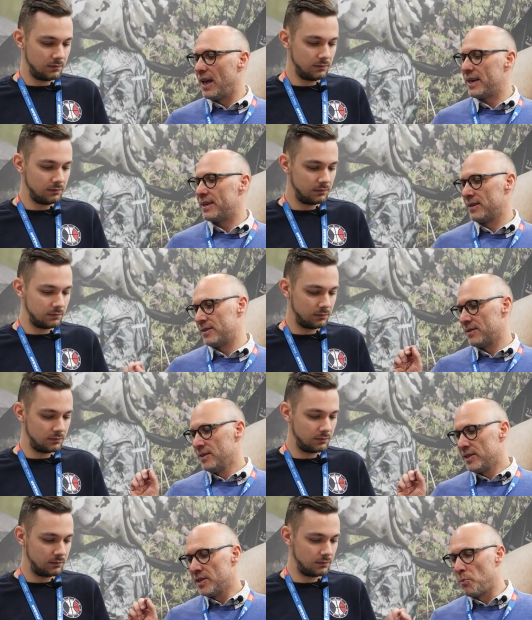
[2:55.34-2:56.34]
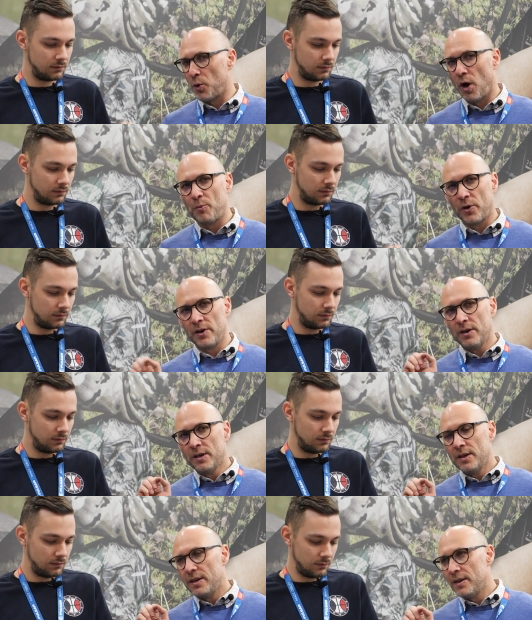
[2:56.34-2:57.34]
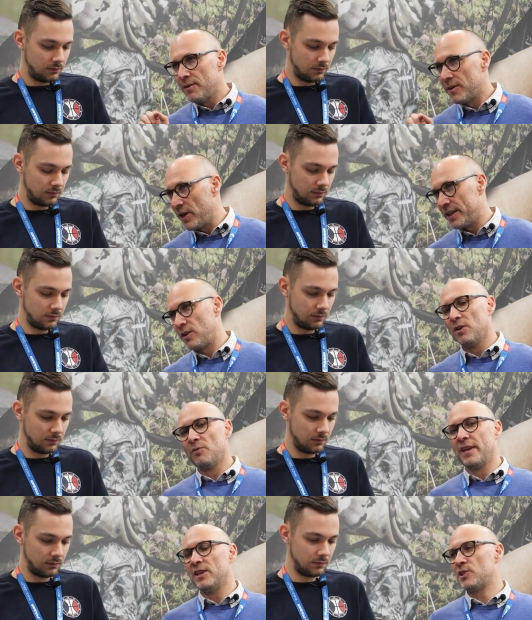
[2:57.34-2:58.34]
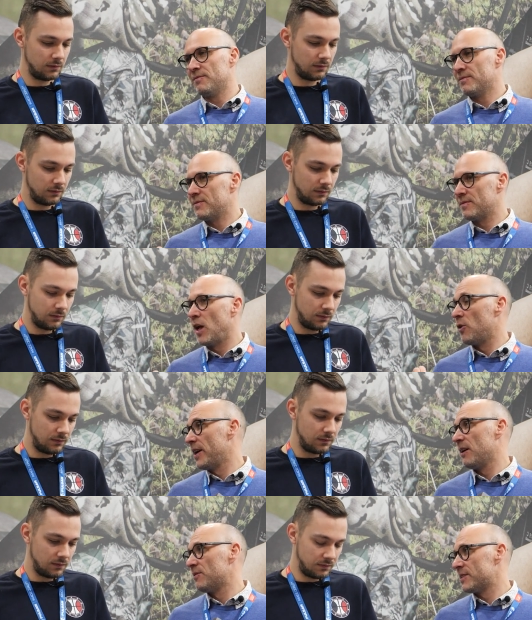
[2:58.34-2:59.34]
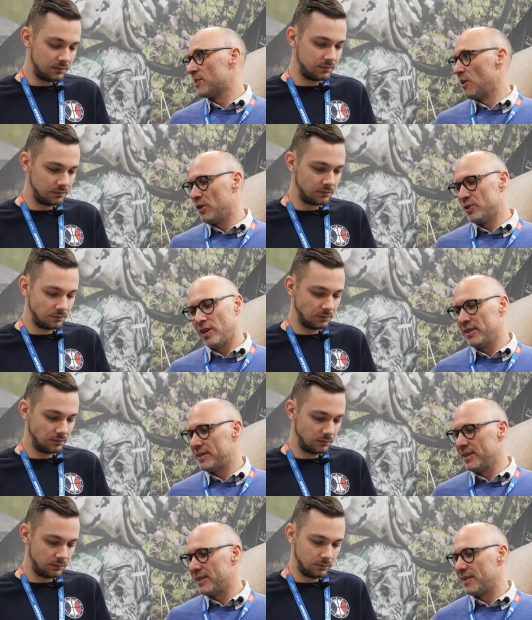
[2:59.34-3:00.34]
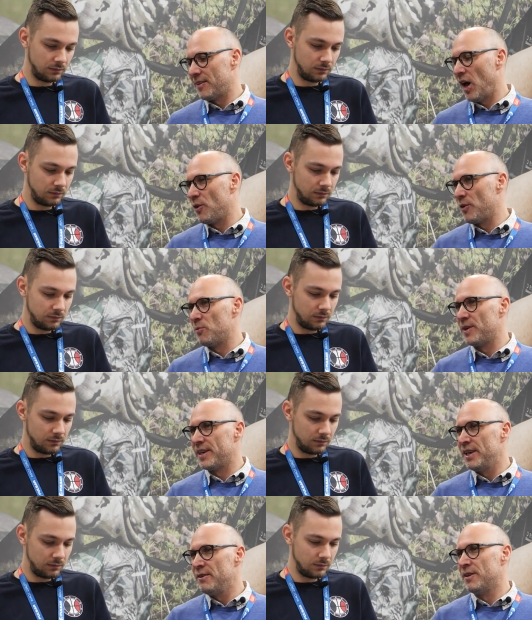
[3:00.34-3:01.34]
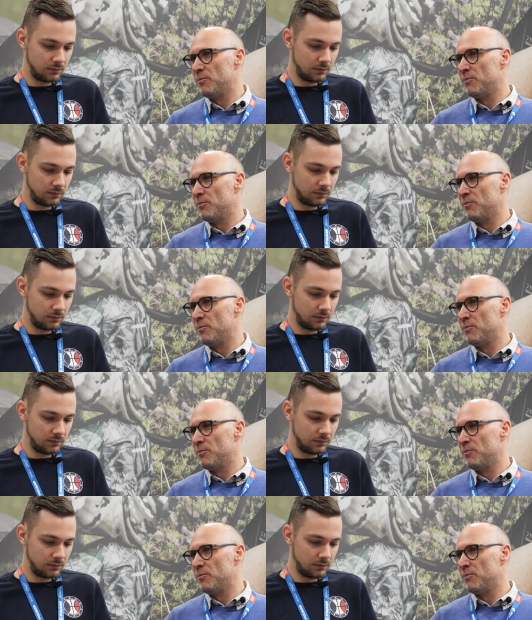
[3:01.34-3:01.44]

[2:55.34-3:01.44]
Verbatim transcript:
Speaker 1: lacking the proper reticle illumination. Now they have this technology, I think that now they will be even